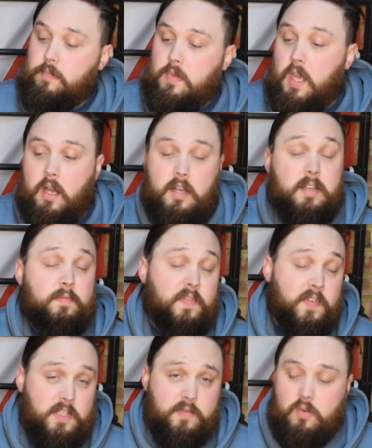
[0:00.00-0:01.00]
yeah,
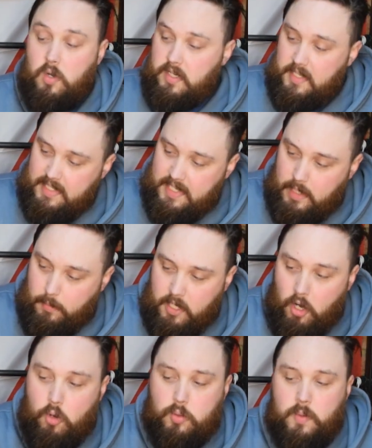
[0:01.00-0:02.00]
first of all I'm going to take
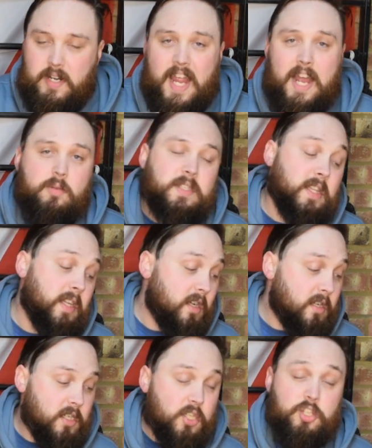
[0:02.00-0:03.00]
my old one out and then
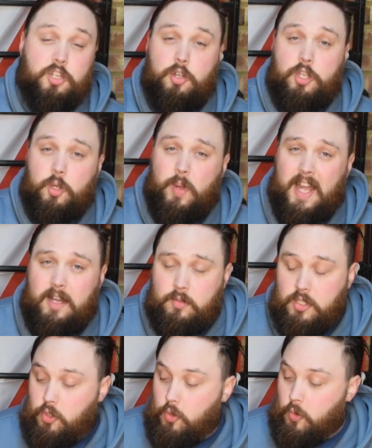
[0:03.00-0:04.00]
I'm going to show you how
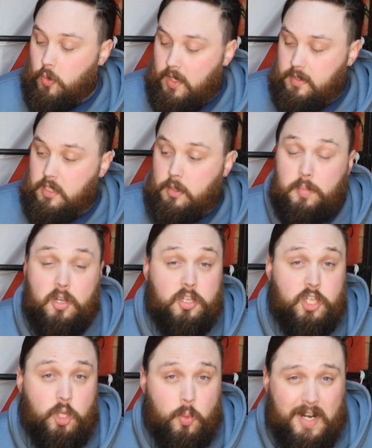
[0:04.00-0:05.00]
to sort of put a
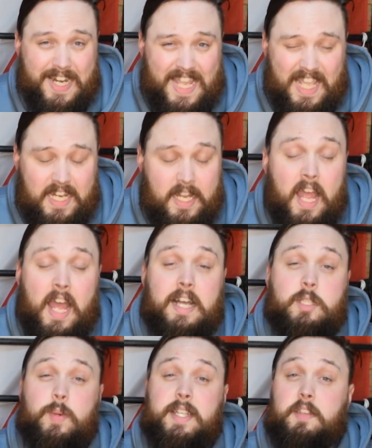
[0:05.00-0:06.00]
new one in,
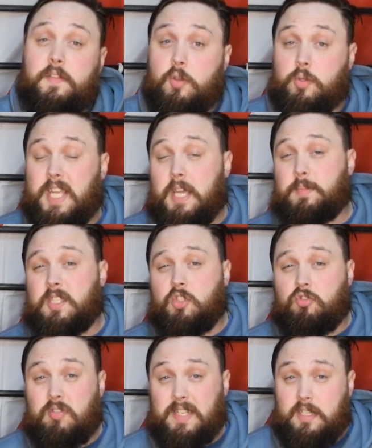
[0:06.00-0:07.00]
as well as a few tips and
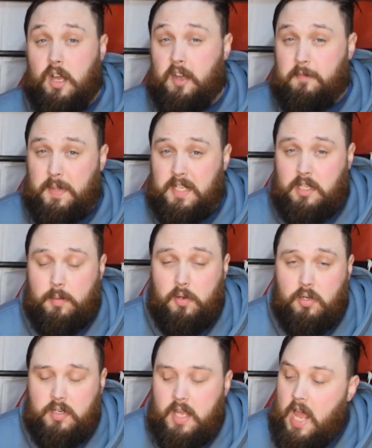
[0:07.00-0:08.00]
tricks that I've picked up
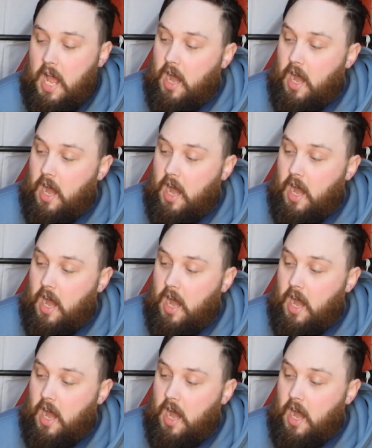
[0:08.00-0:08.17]
on